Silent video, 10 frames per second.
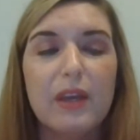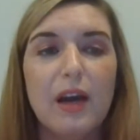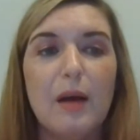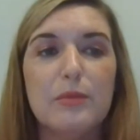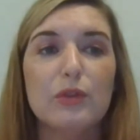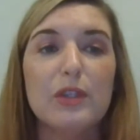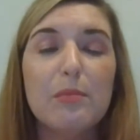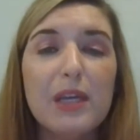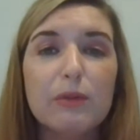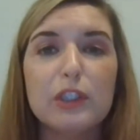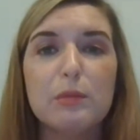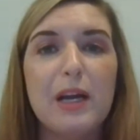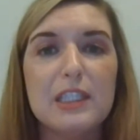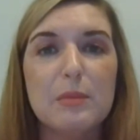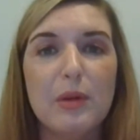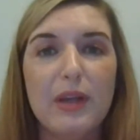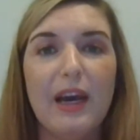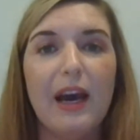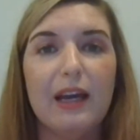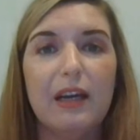Um, so to me, responsible A
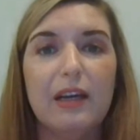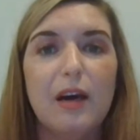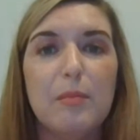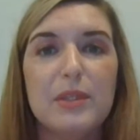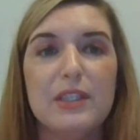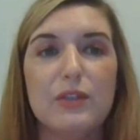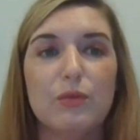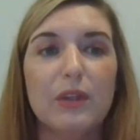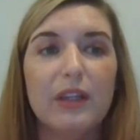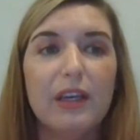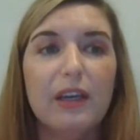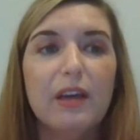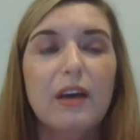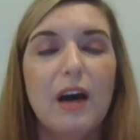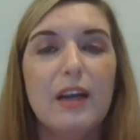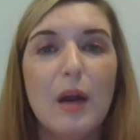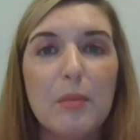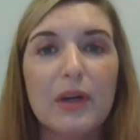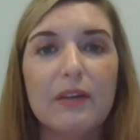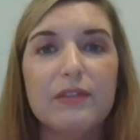I encompasses really a
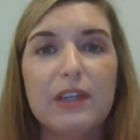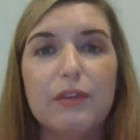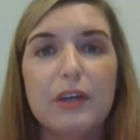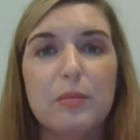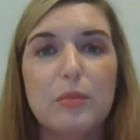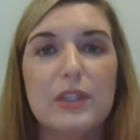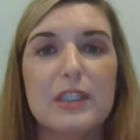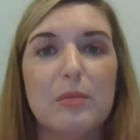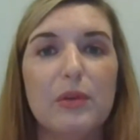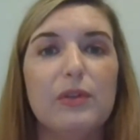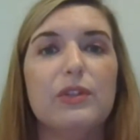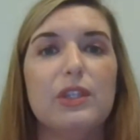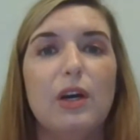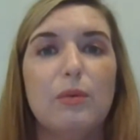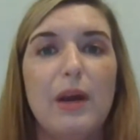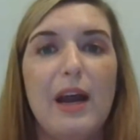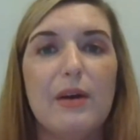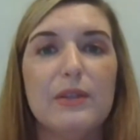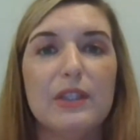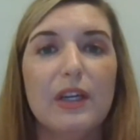number of different principles
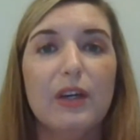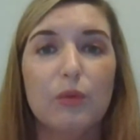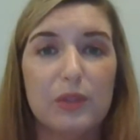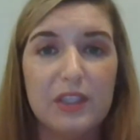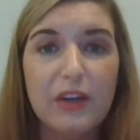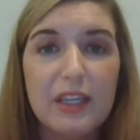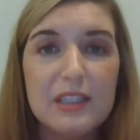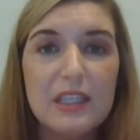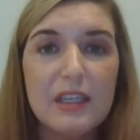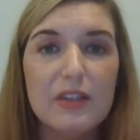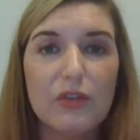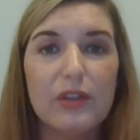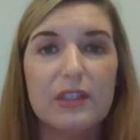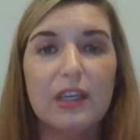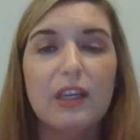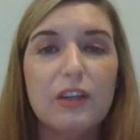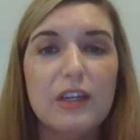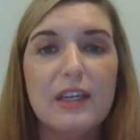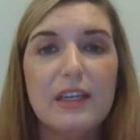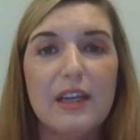around resiliency, so the
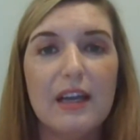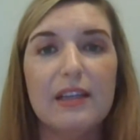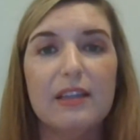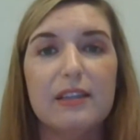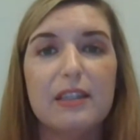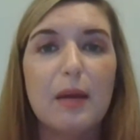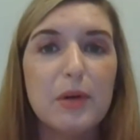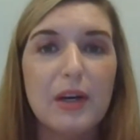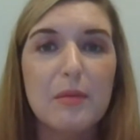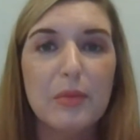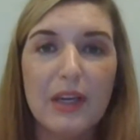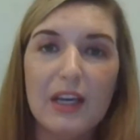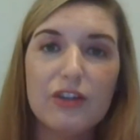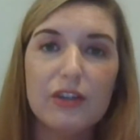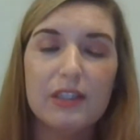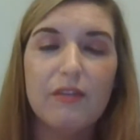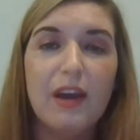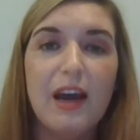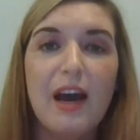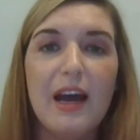security and, and, and cyber implications of
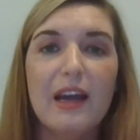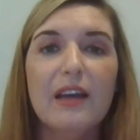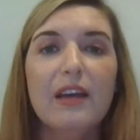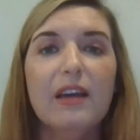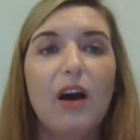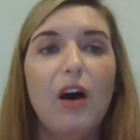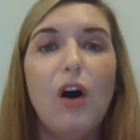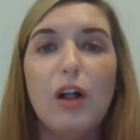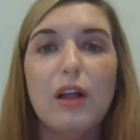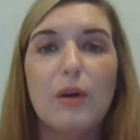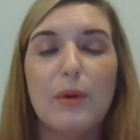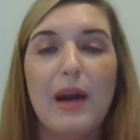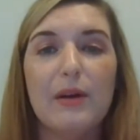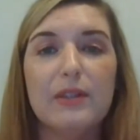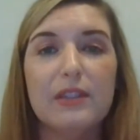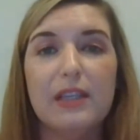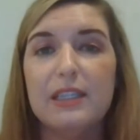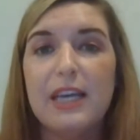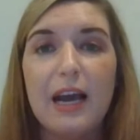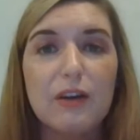A I, all around the
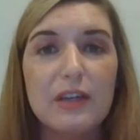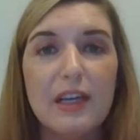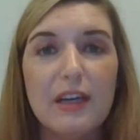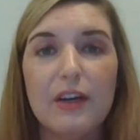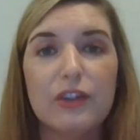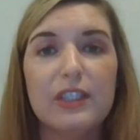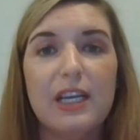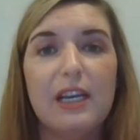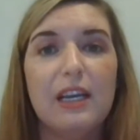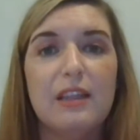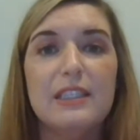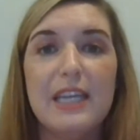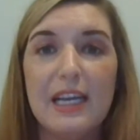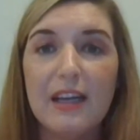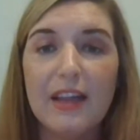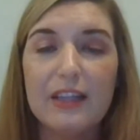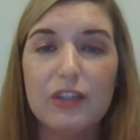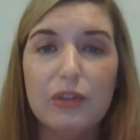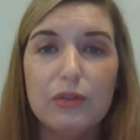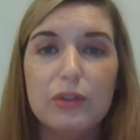integrity and understanding the data that's
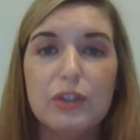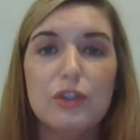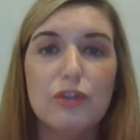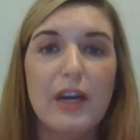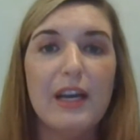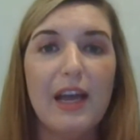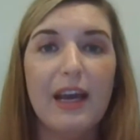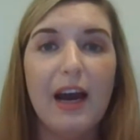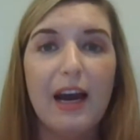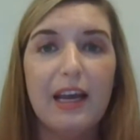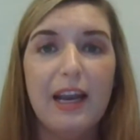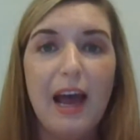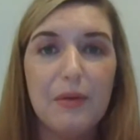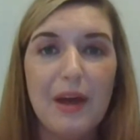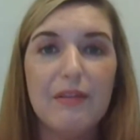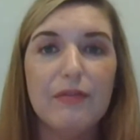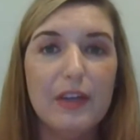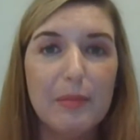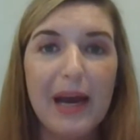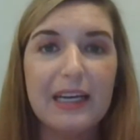used to train A I and how that
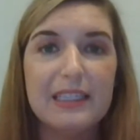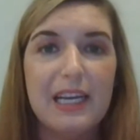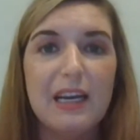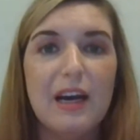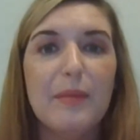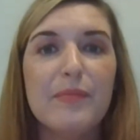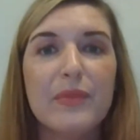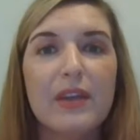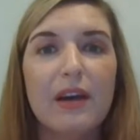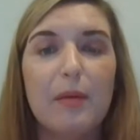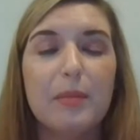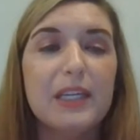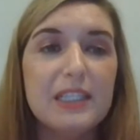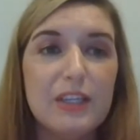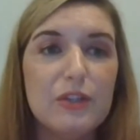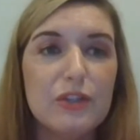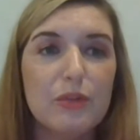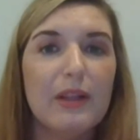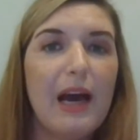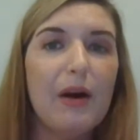feedback data um, continues to
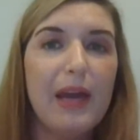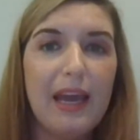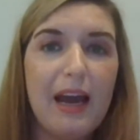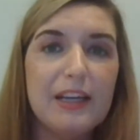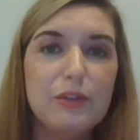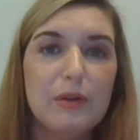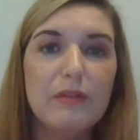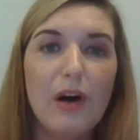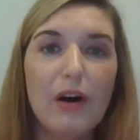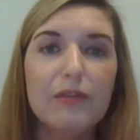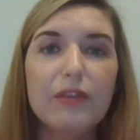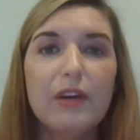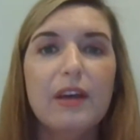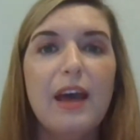allow A I to evolve,